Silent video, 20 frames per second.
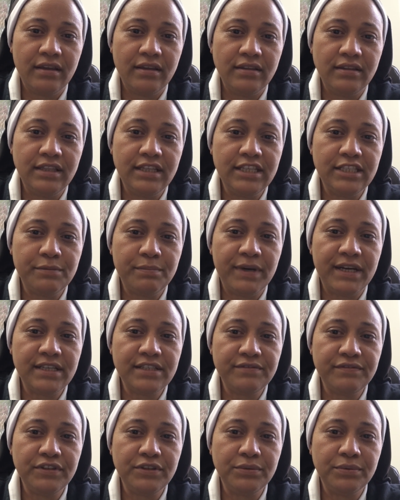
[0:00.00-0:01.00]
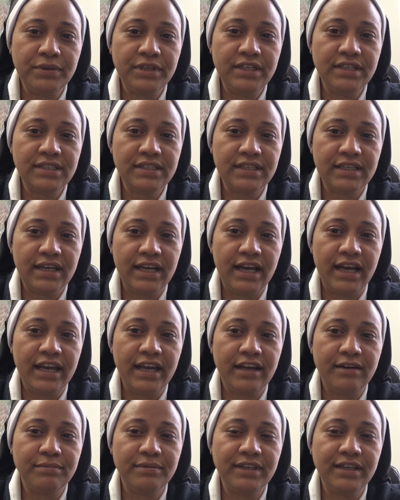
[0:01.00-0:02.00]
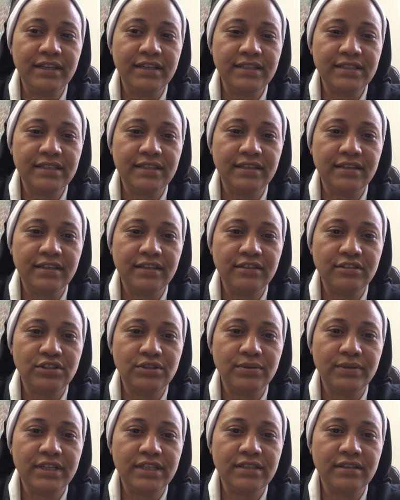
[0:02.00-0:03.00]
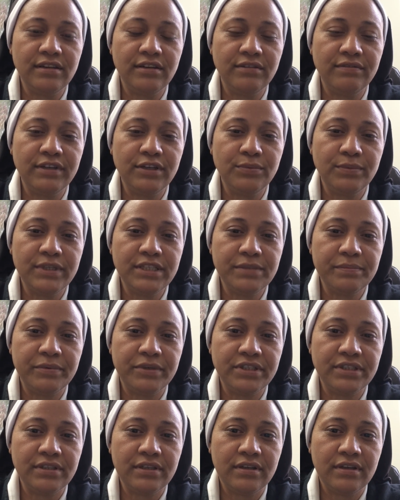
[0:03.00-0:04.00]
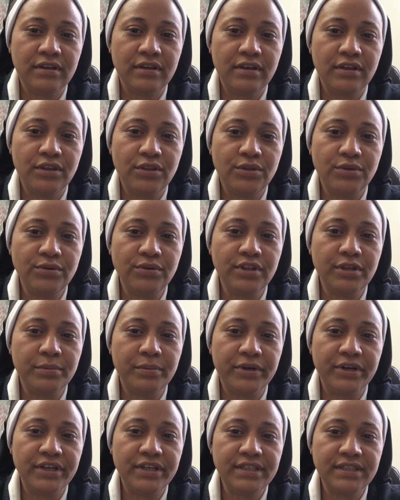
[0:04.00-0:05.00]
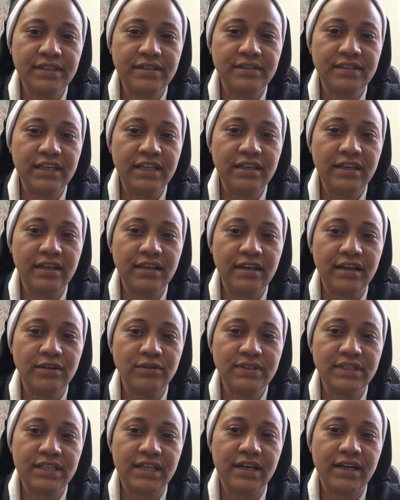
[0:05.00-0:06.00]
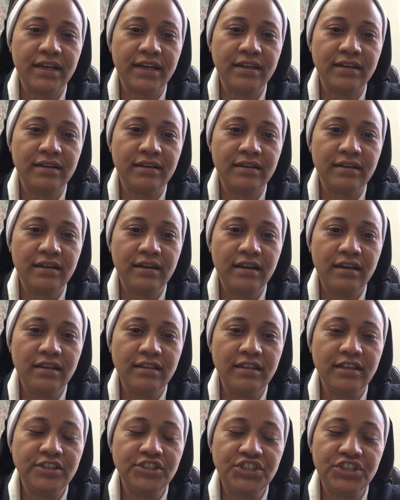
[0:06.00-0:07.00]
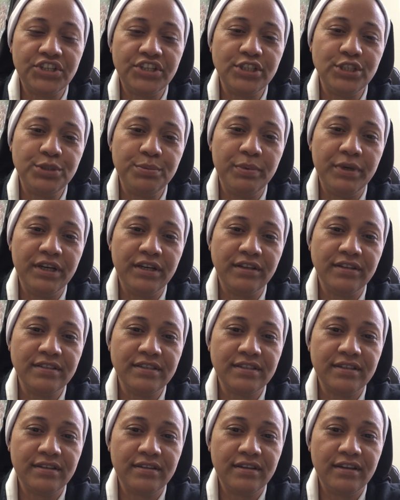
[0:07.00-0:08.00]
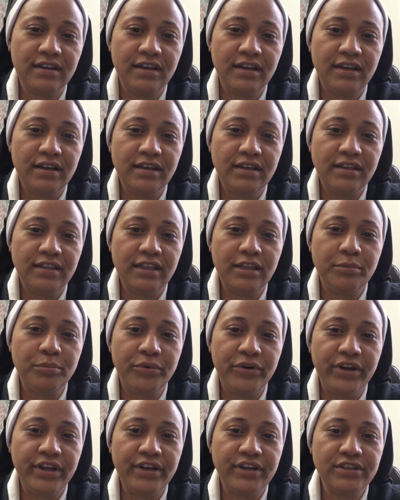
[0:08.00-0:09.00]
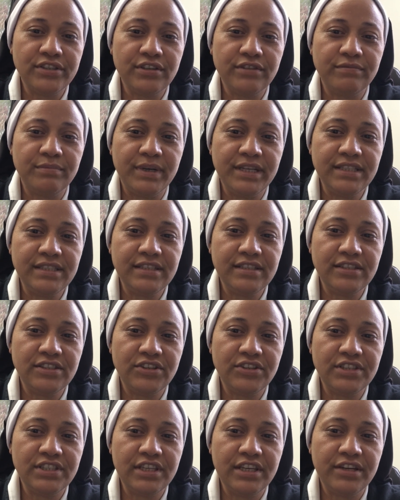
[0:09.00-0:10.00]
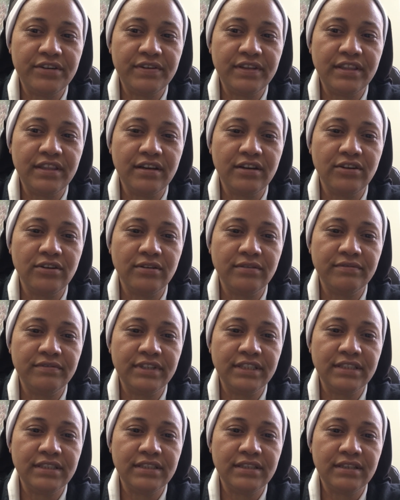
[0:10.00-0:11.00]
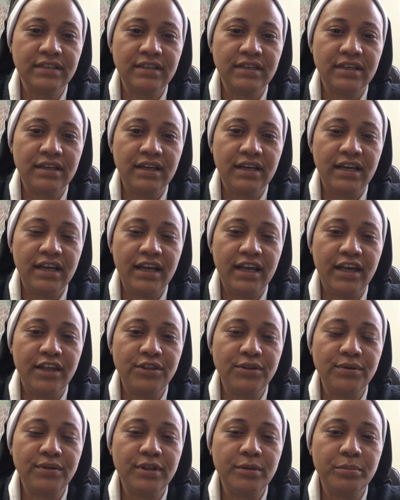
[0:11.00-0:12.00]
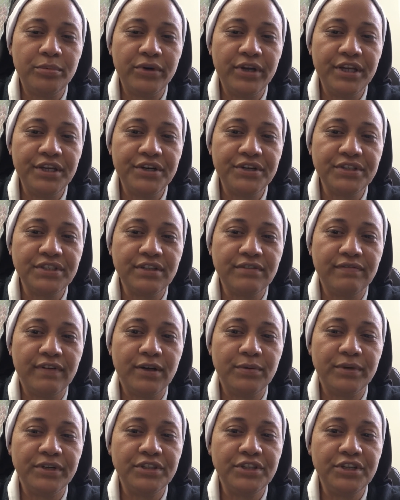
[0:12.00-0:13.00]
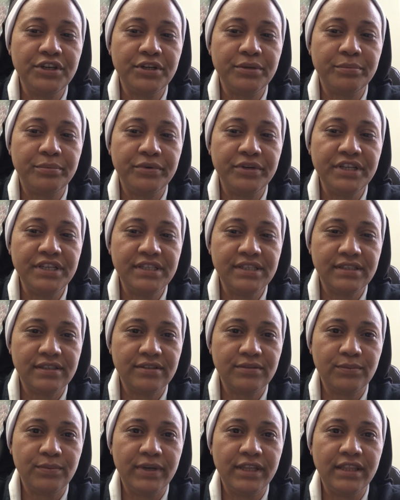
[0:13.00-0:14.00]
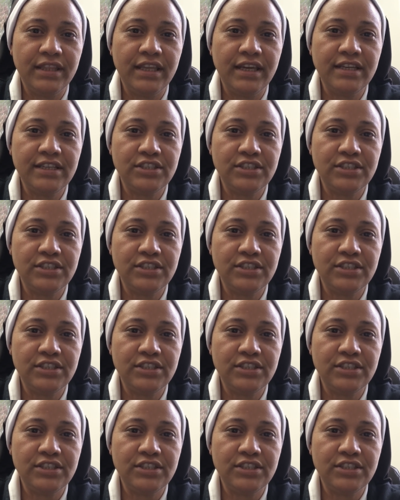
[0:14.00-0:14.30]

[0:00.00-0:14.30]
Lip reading: These past few weeks, I have been listening to His loving whispers through the birds singing outside, the church bells, the prayers of my sisters here in the convent, and through the prayers of our dear priests when they